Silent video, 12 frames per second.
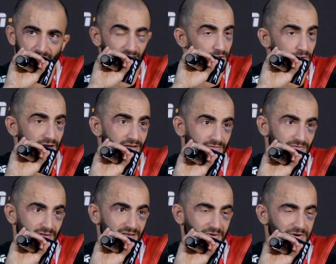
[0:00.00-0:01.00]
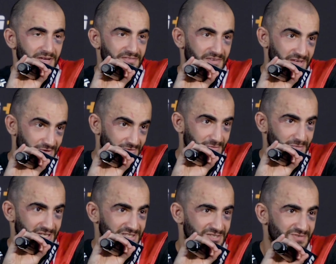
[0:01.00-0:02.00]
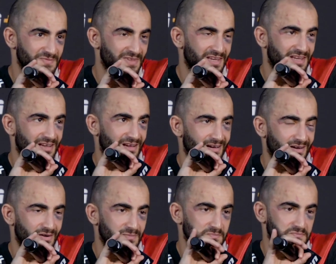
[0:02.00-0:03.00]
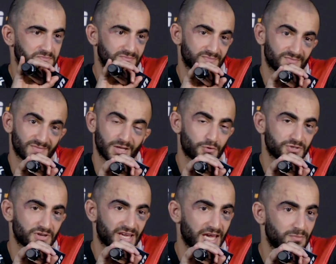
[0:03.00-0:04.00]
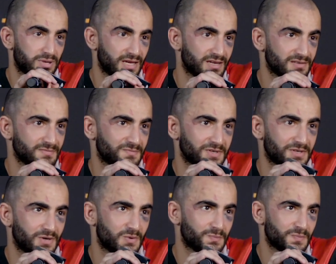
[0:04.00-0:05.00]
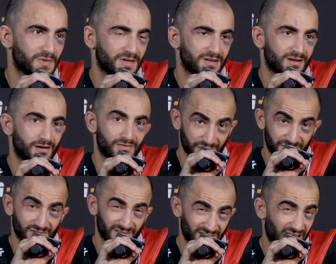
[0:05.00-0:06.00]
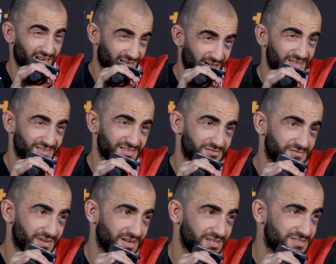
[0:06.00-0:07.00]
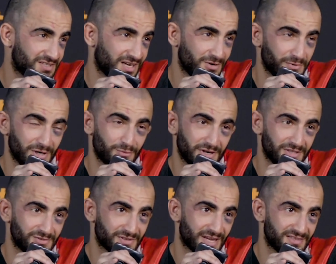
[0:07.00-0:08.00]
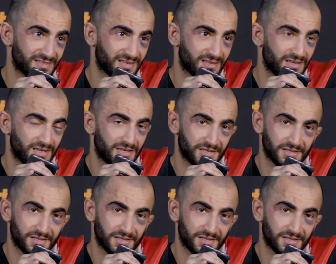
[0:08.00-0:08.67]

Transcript: Feeling great. Thank you very much. That was a game plan, you know. Unfortunately, I didn't finish. I really wanted to get a